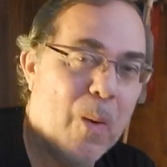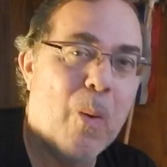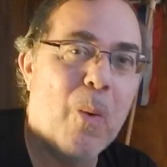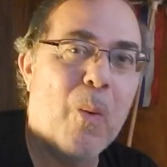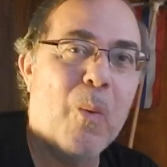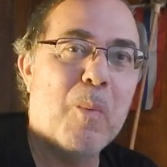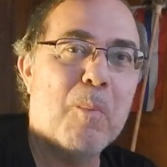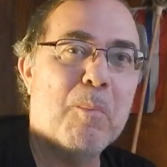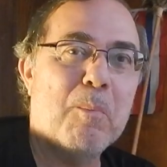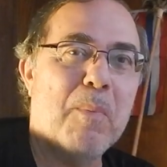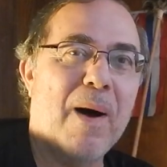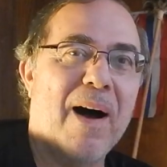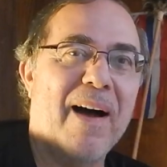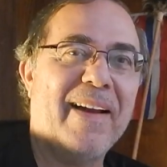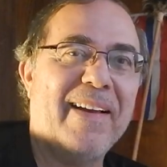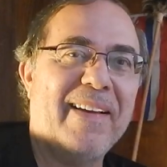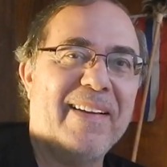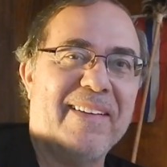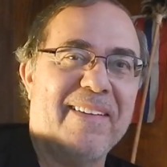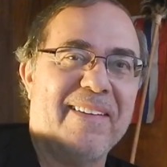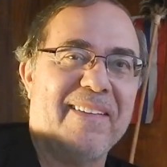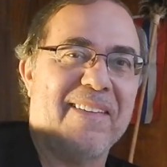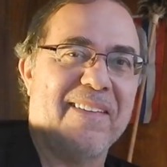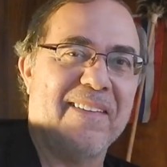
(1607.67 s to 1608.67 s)
Oh
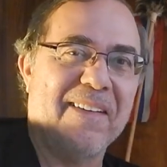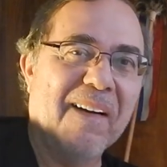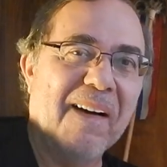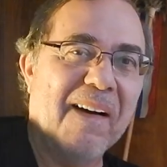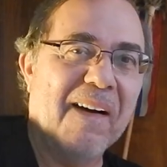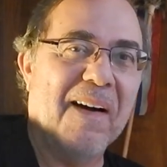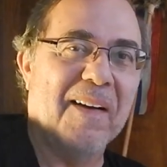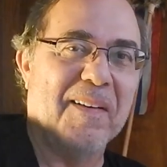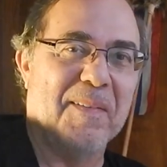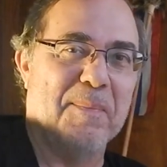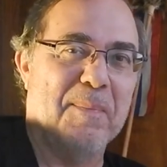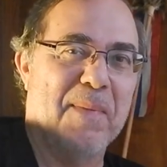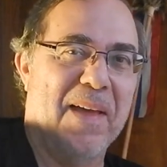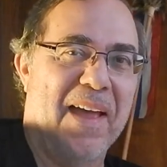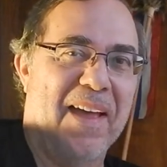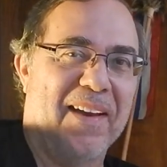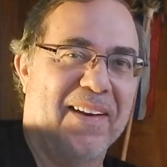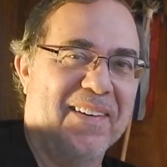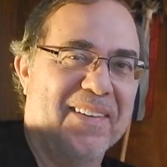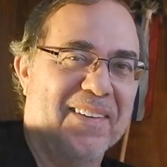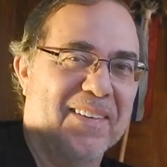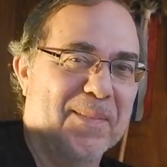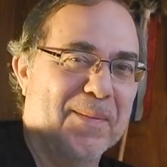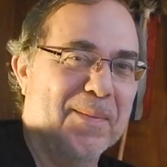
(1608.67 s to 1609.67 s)
my god,
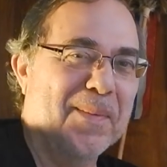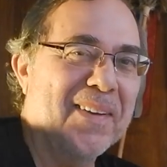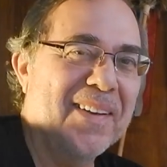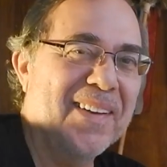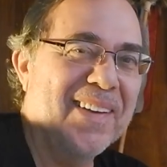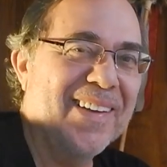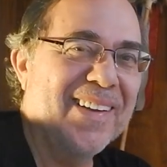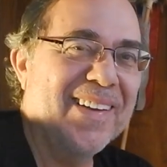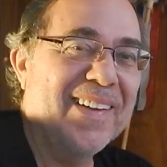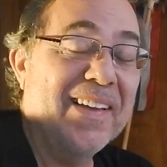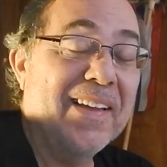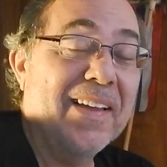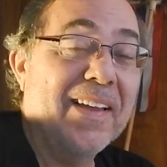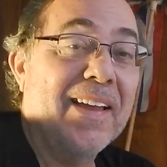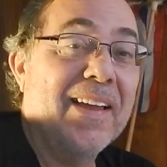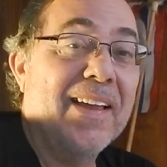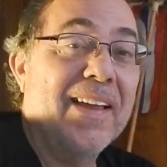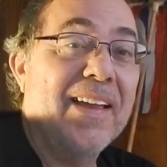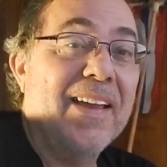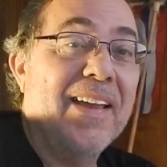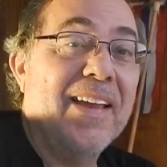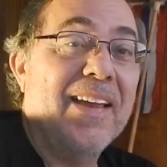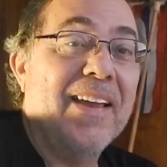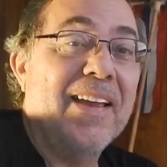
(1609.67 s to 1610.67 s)
Magnum.
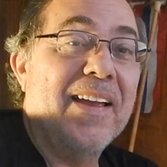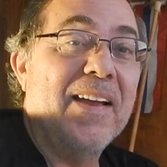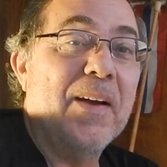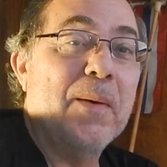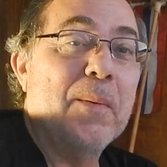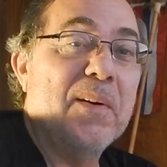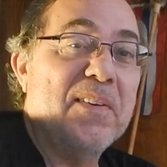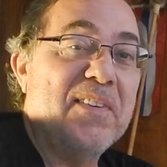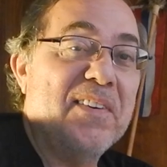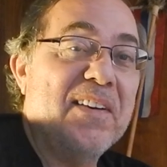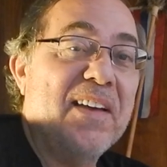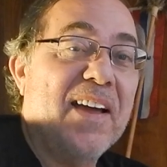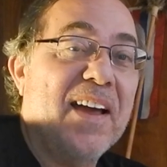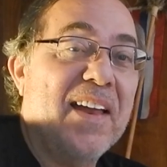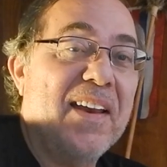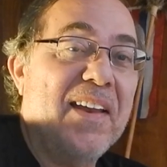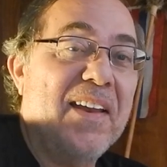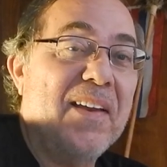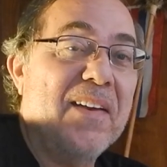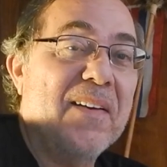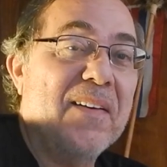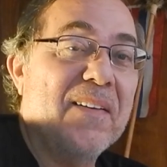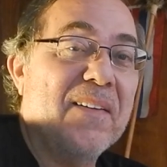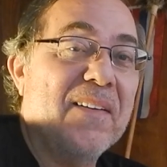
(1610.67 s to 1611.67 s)
What you
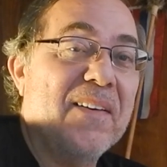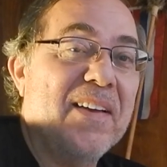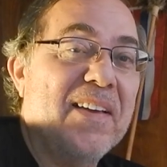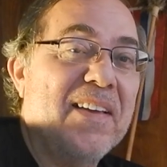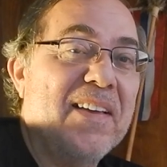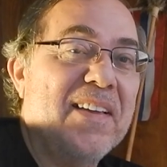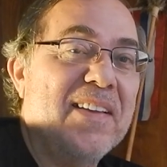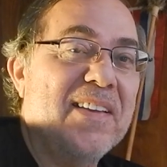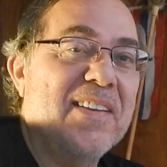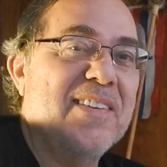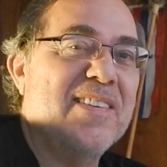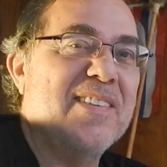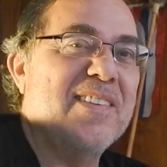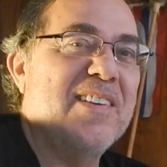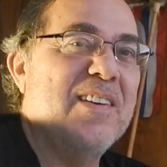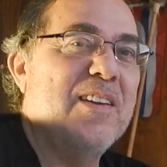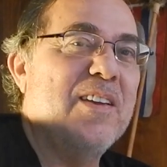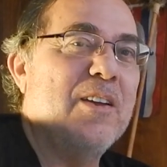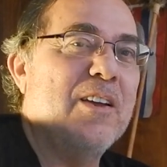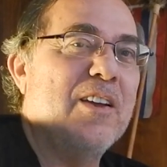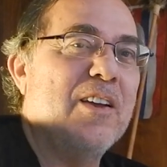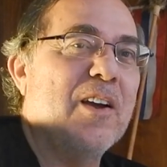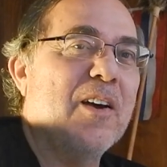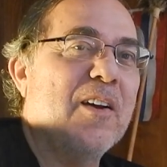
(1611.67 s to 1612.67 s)
got here is
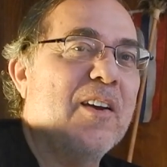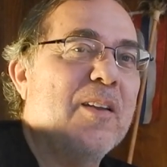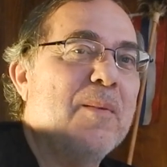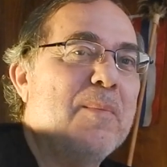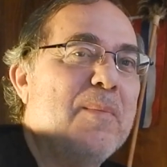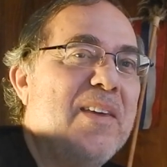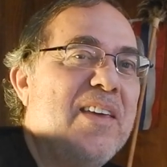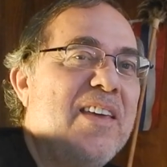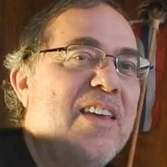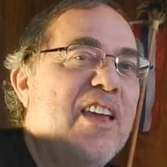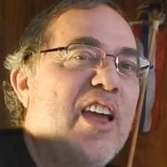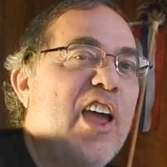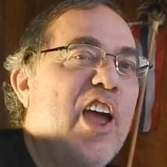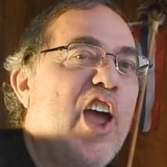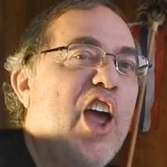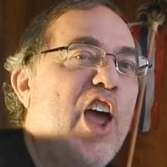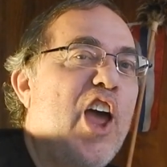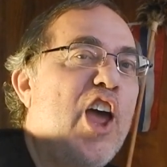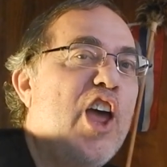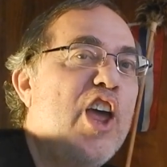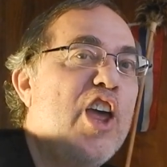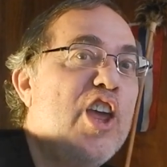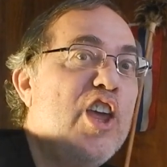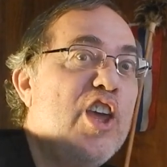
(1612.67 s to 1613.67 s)
gonna be
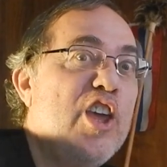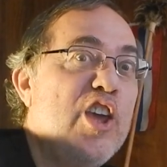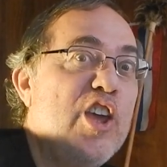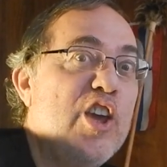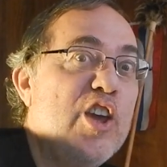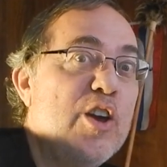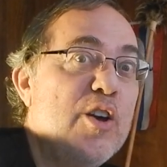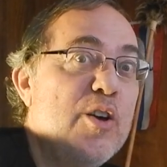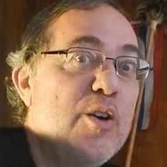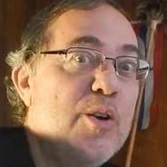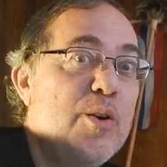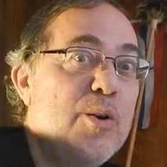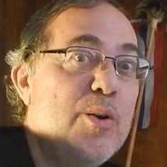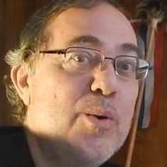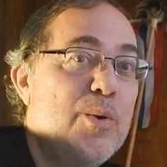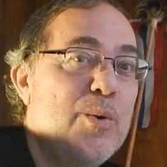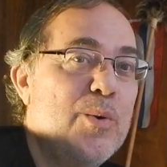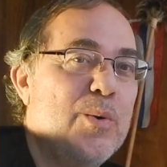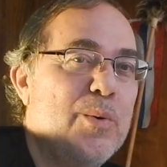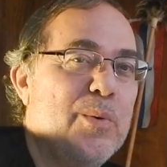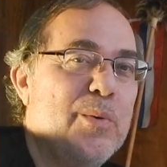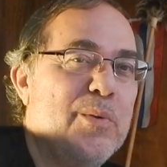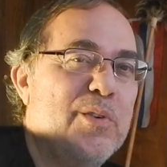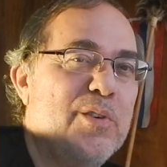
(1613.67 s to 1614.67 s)

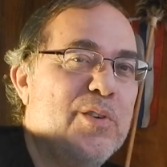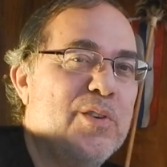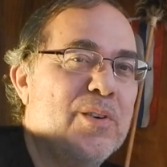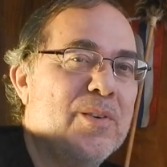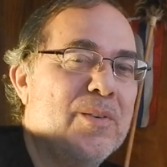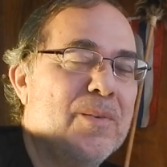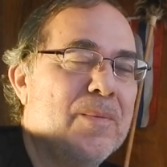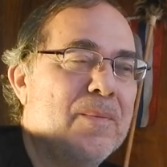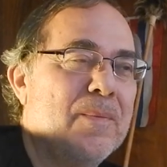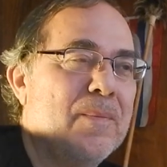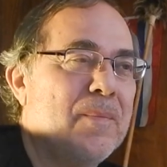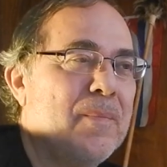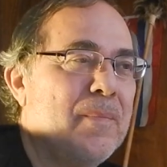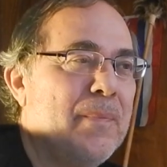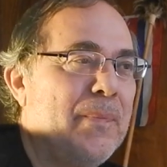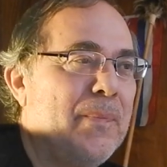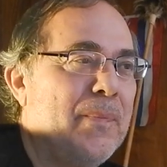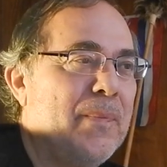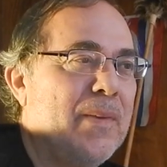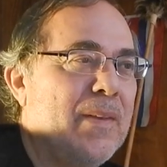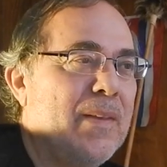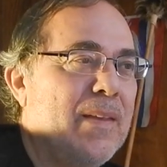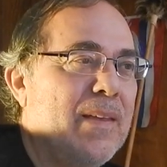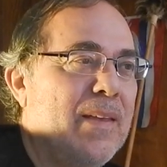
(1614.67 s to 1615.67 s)
huge.
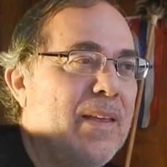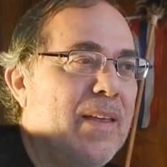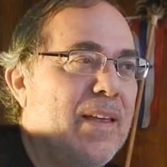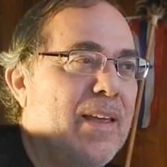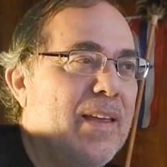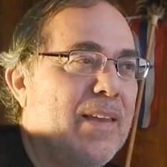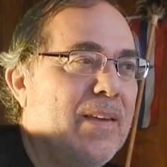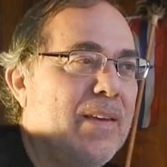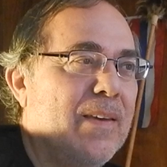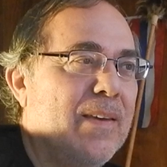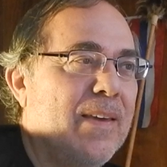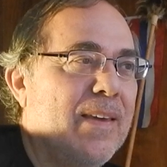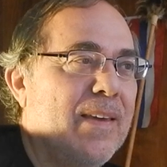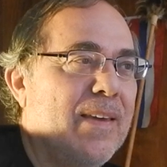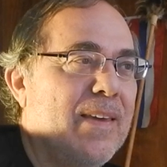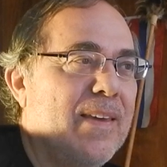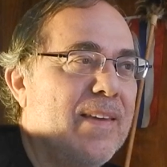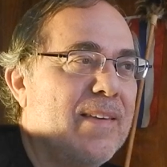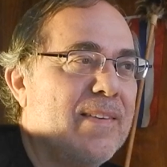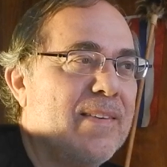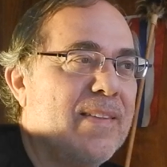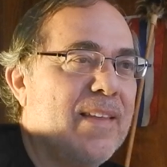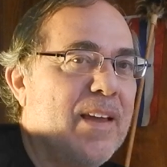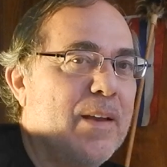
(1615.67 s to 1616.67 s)
And you can
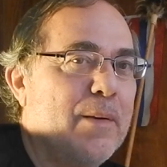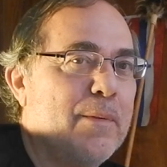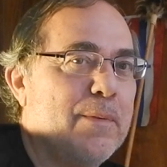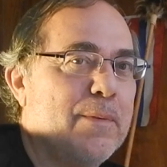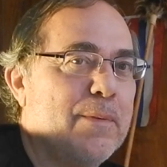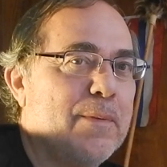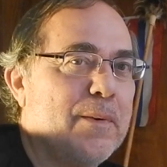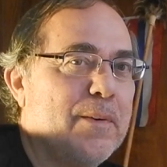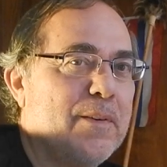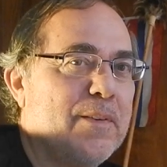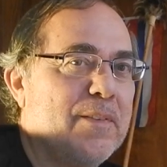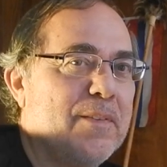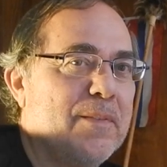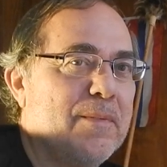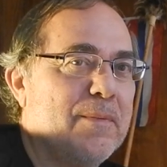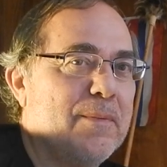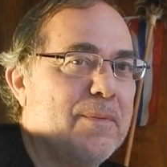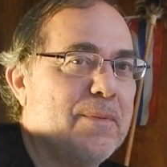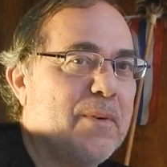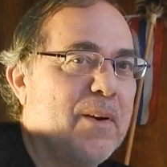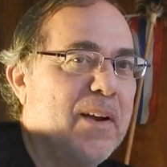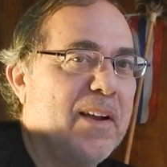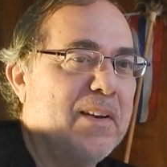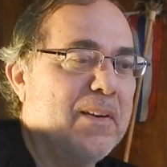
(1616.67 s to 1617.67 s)
kiss that first
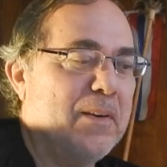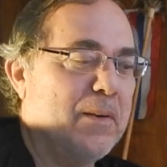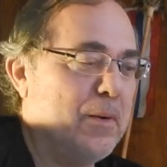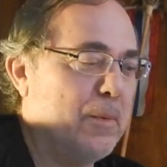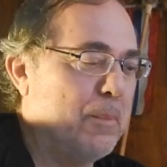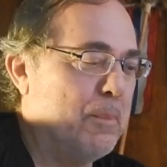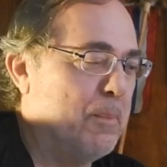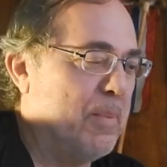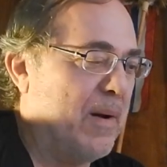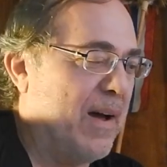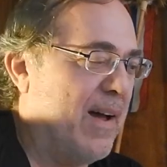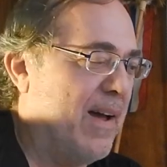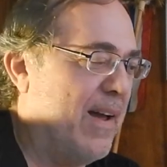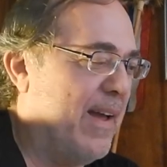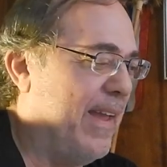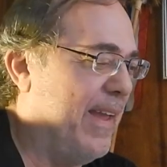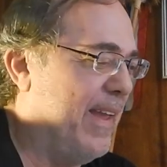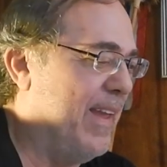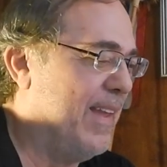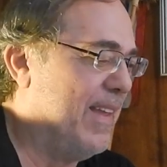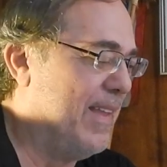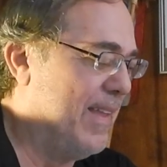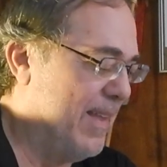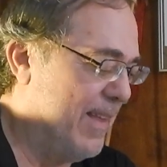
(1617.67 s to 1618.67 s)
friend
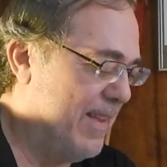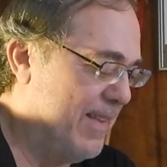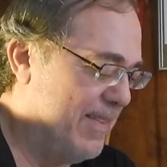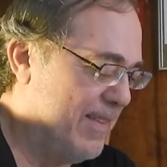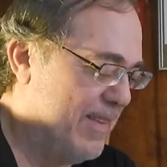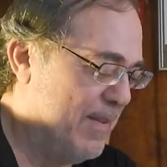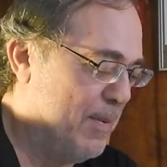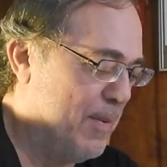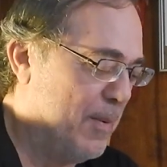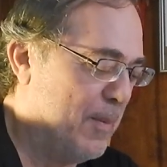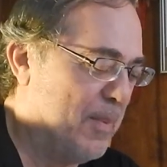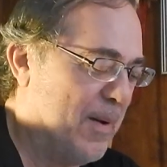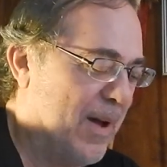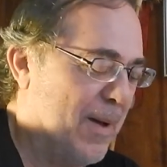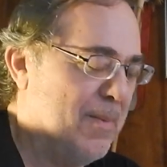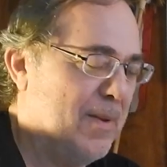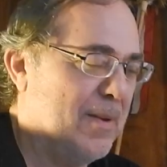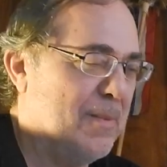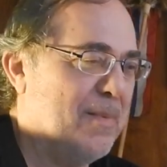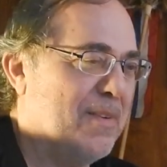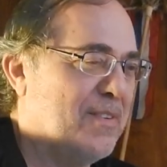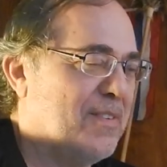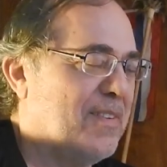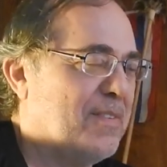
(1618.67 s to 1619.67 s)
goodbye. The
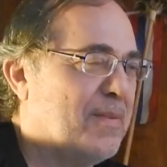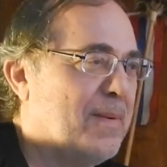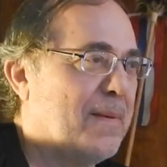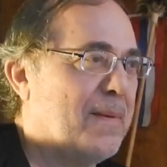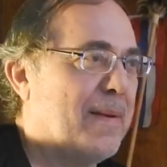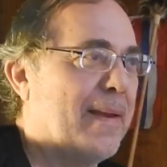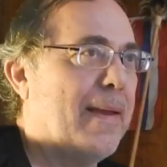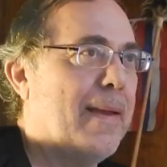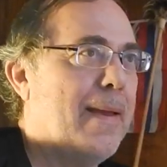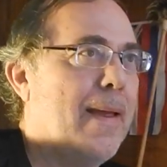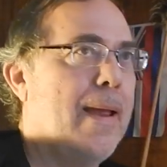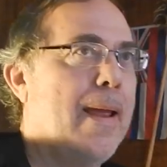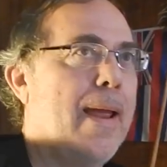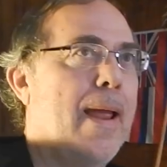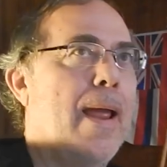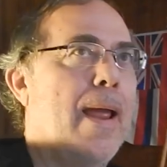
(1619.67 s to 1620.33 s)
Obama administration.